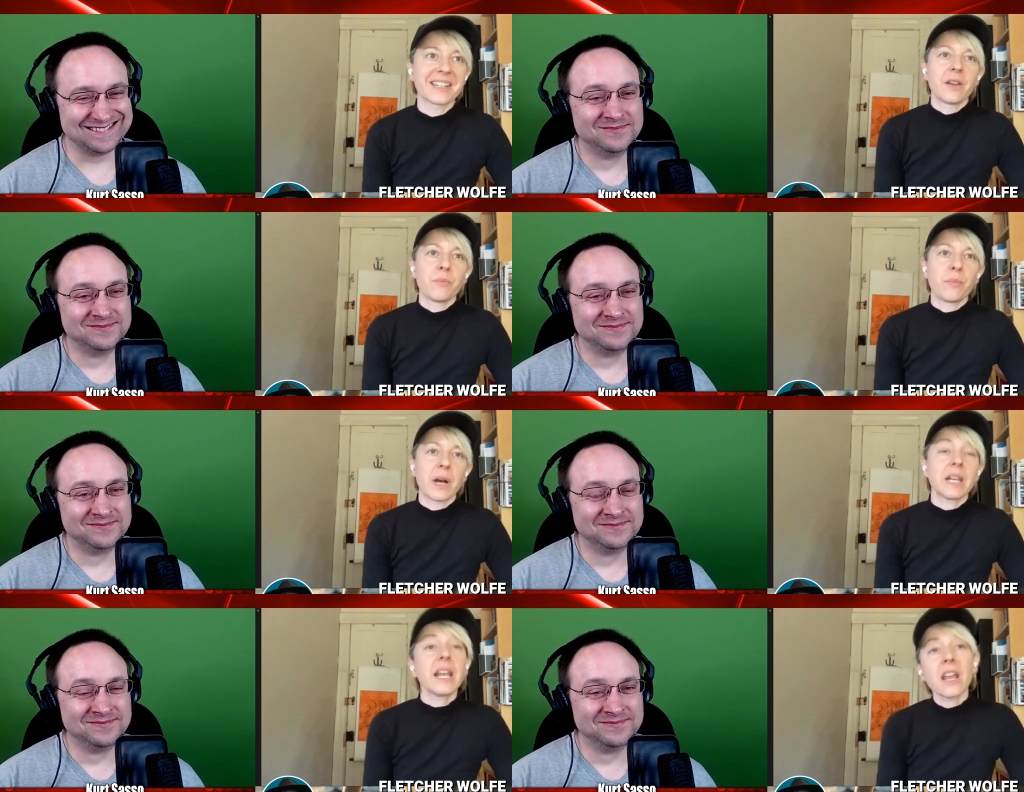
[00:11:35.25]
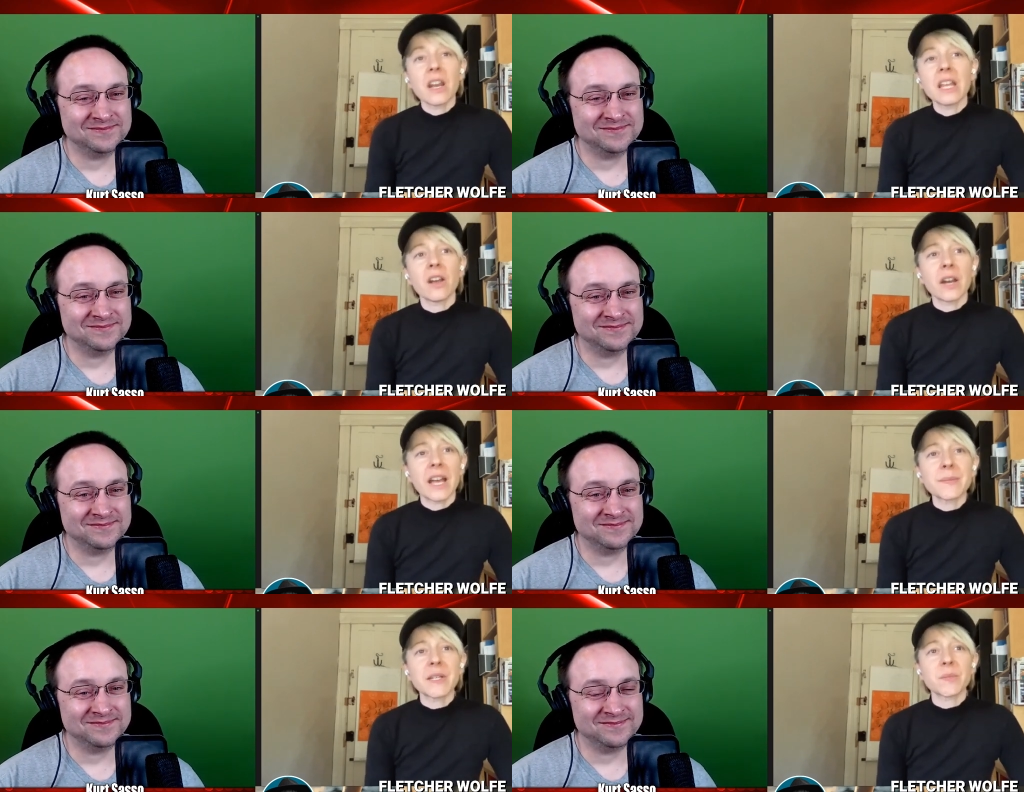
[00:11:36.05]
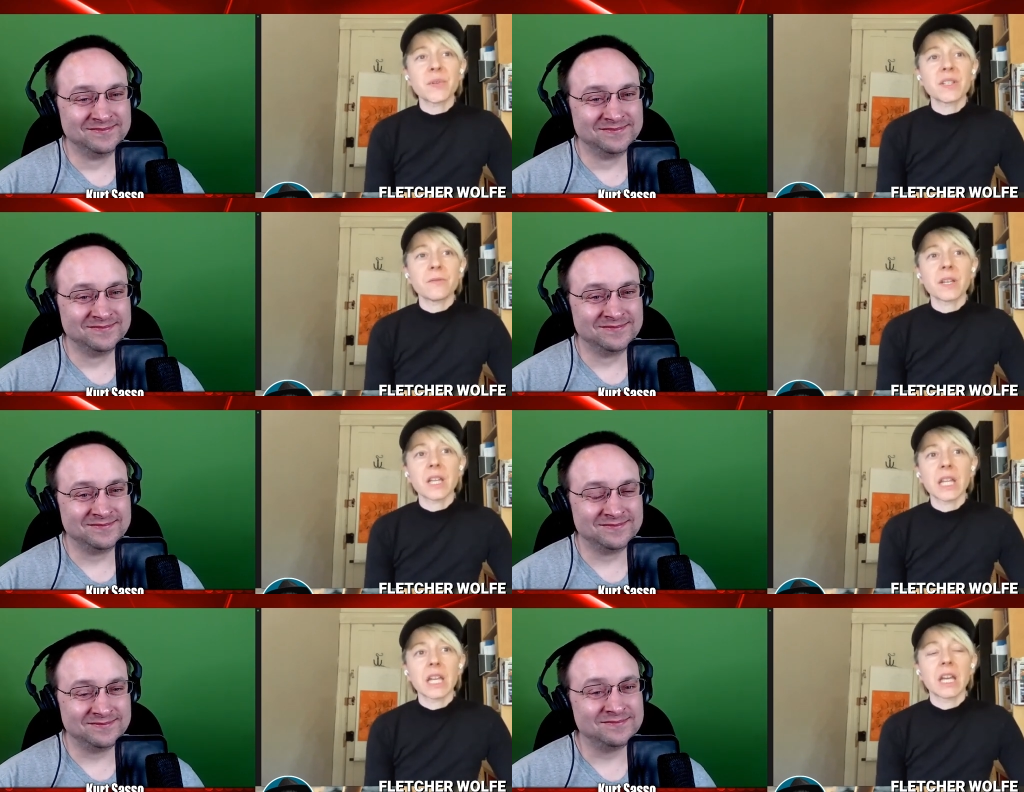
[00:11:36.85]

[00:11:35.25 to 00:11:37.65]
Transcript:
Speaker 1: But yeah, and, and on Esme specifically,